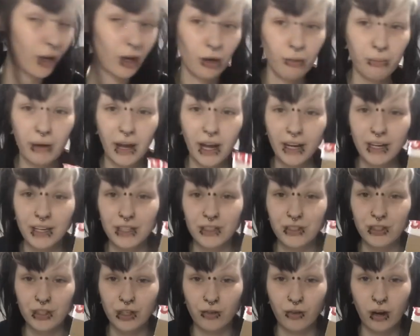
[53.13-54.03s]
a
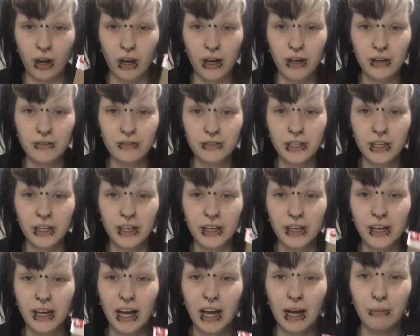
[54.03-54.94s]
package arrived
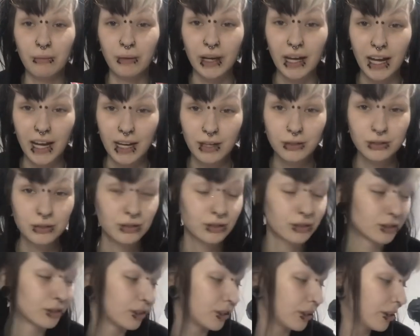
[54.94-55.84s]
at my
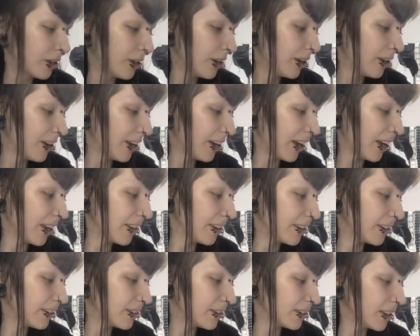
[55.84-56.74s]
house
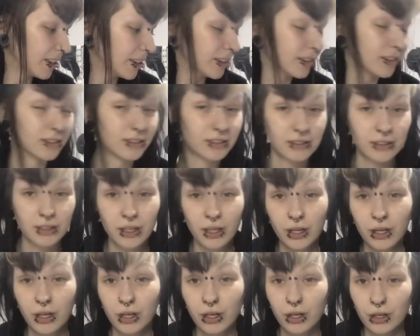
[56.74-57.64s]
and this is
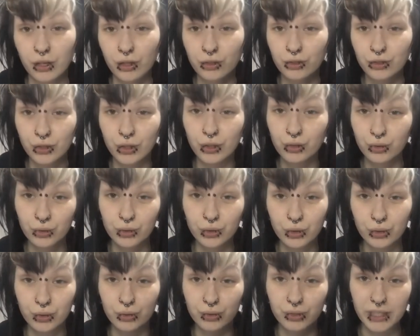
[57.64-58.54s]
two
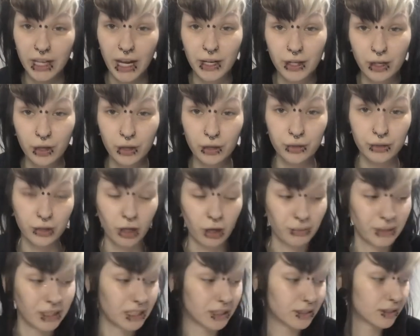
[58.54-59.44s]
new deco
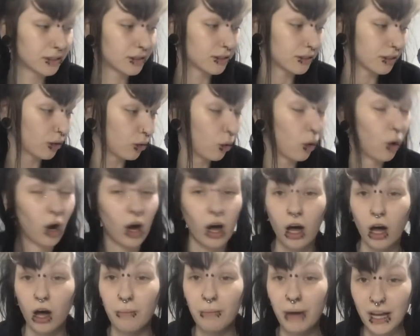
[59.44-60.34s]
dummies or
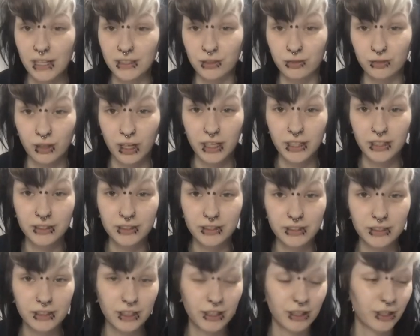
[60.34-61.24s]
uh,
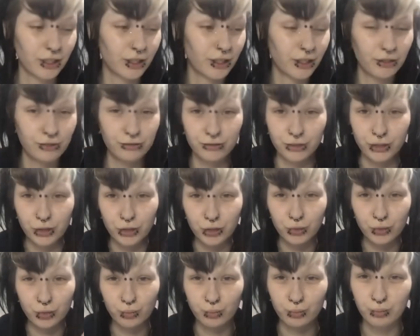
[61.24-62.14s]
pacifiers for
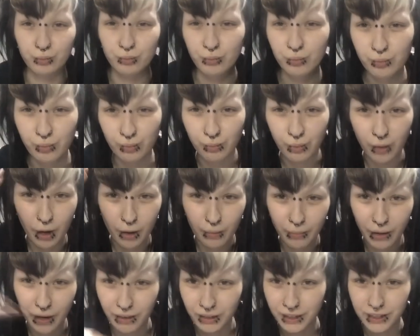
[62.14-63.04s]
you
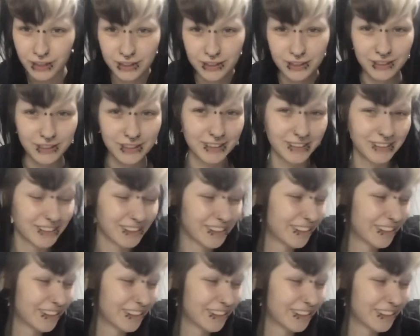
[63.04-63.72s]
Americans.